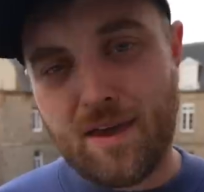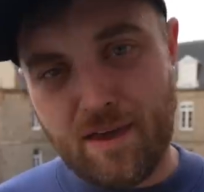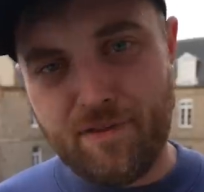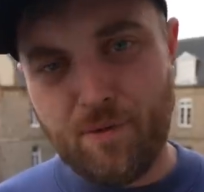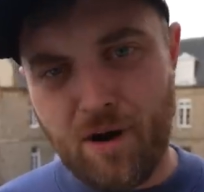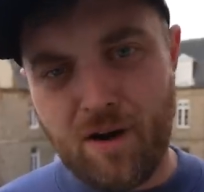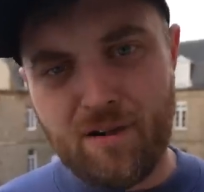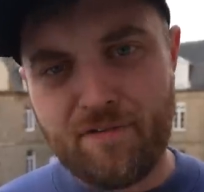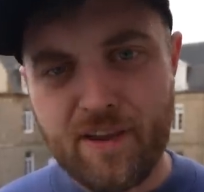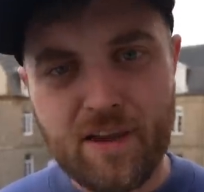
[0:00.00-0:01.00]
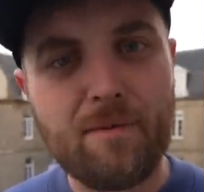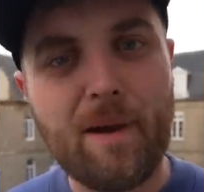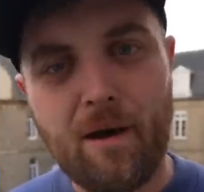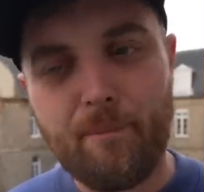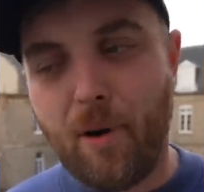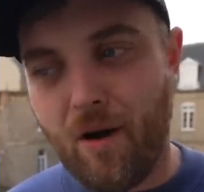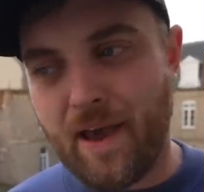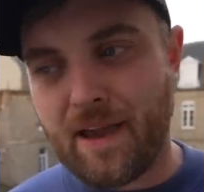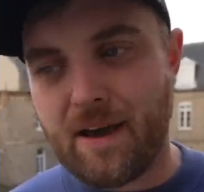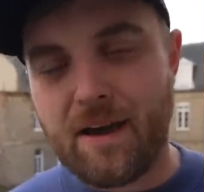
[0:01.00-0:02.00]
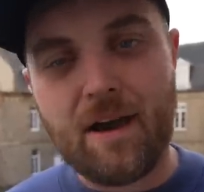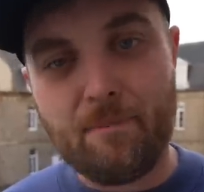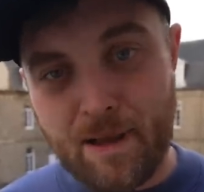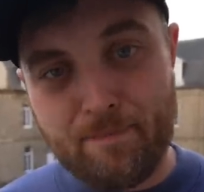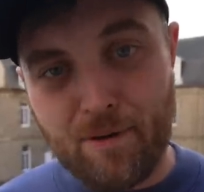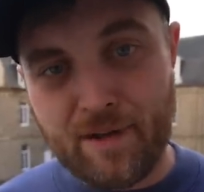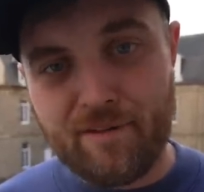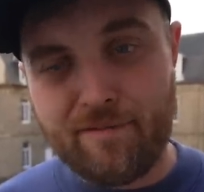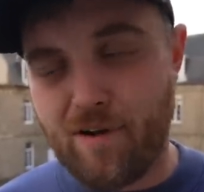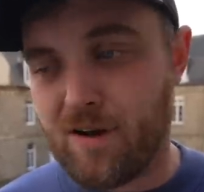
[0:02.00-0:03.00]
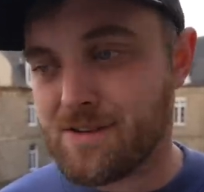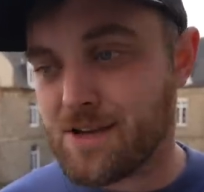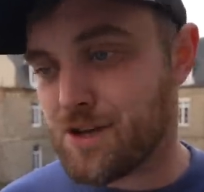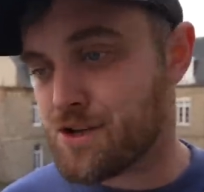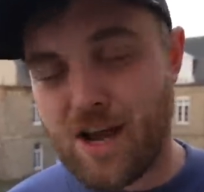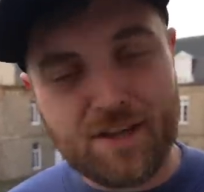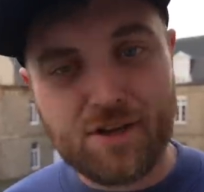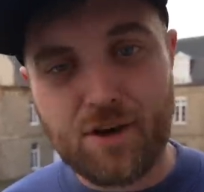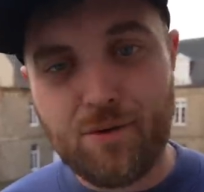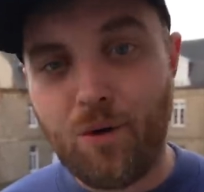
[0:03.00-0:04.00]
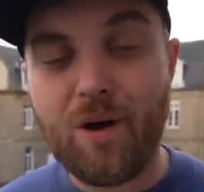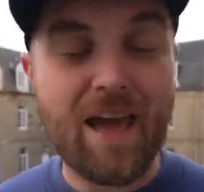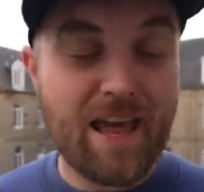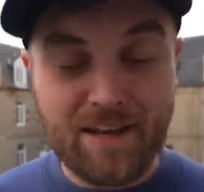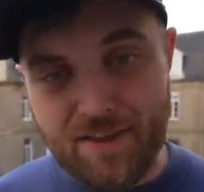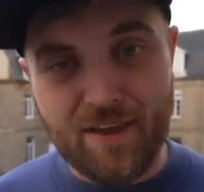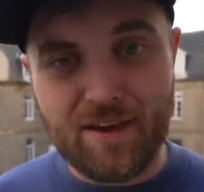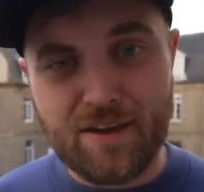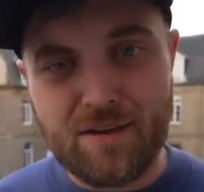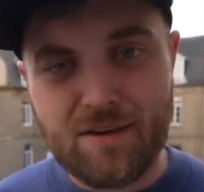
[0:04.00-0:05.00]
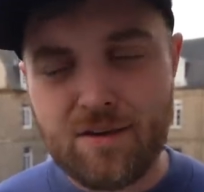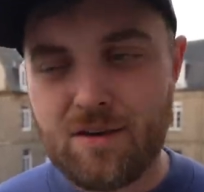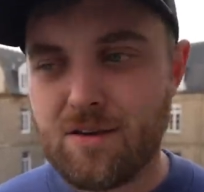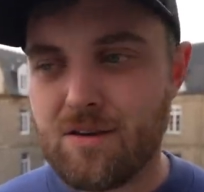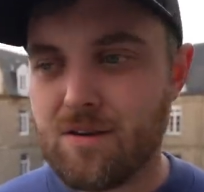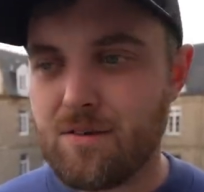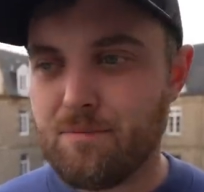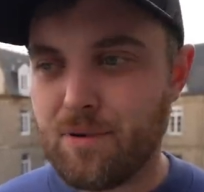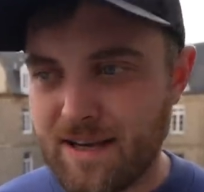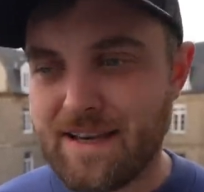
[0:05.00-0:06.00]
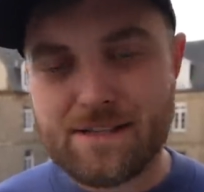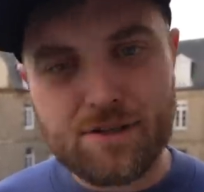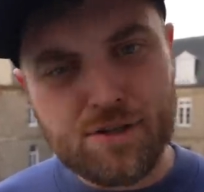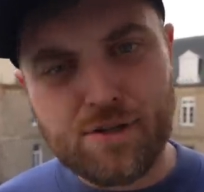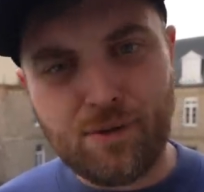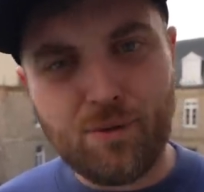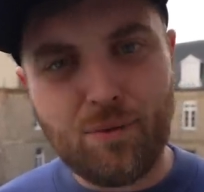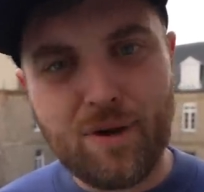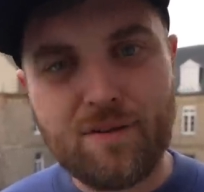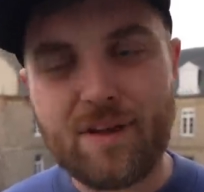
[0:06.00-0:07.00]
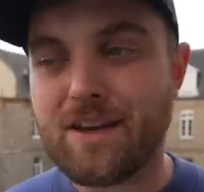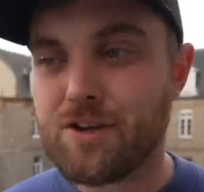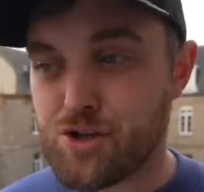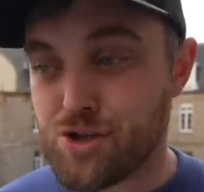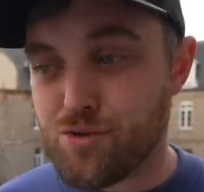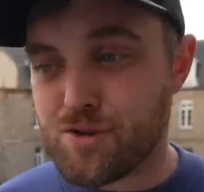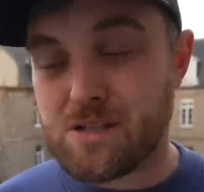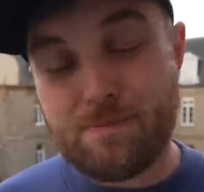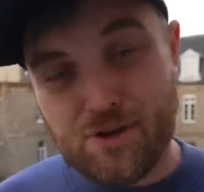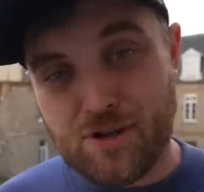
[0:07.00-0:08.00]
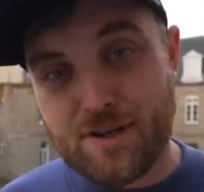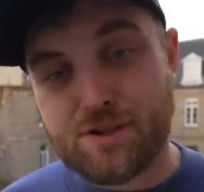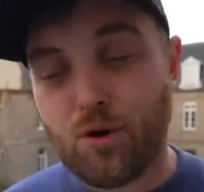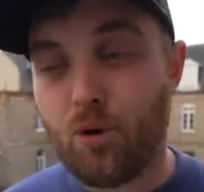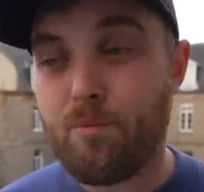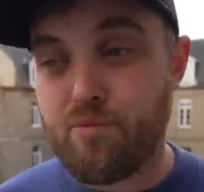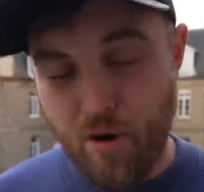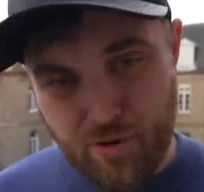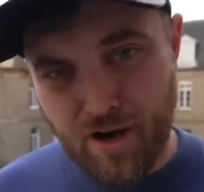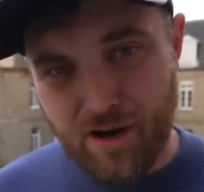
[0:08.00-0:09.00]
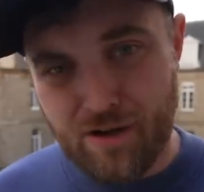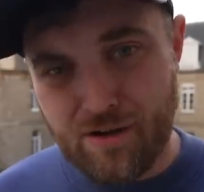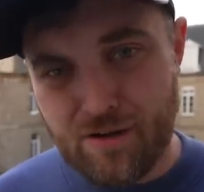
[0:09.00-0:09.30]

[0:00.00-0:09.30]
If you are thinking about buying a big building in France, a chateau or anything, please consult with an insurance specialist or broker,